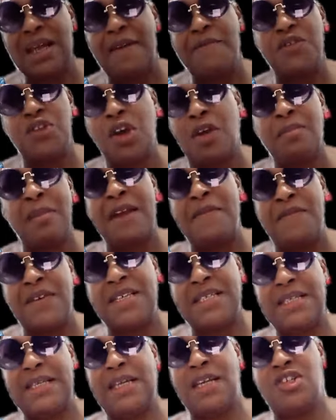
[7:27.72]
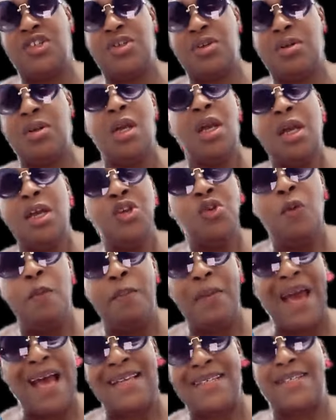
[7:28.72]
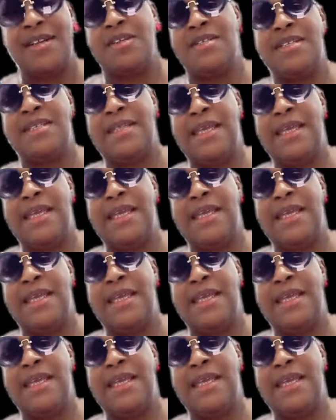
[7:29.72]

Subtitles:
I've done my investigation. You bastards